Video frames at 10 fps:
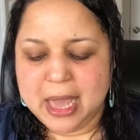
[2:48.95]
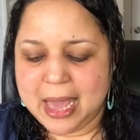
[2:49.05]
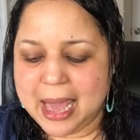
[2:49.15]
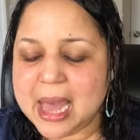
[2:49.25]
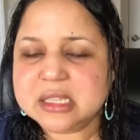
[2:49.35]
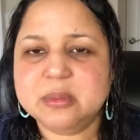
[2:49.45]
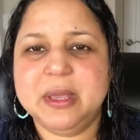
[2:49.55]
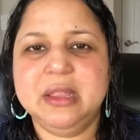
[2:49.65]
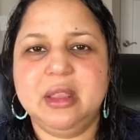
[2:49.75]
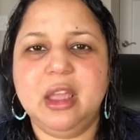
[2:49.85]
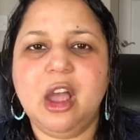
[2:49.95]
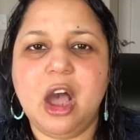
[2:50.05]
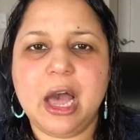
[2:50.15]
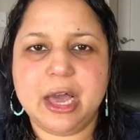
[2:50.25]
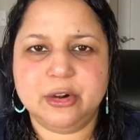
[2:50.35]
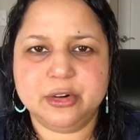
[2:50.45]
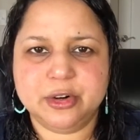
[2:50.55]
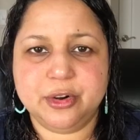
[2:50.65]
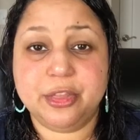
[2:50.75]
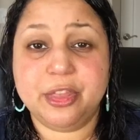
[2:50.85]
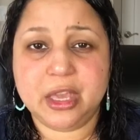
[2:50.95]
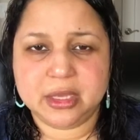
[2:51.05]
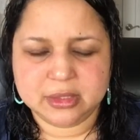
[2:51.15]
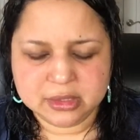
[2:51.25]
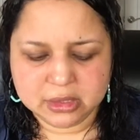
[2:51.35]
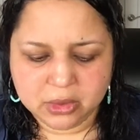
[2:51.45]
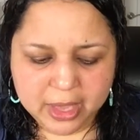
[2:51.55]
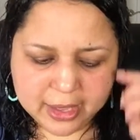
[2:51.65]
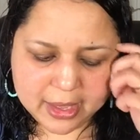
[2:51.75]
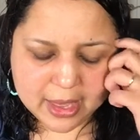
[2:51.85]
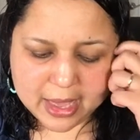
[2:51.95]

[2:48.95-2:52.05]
has been the harder things, okay?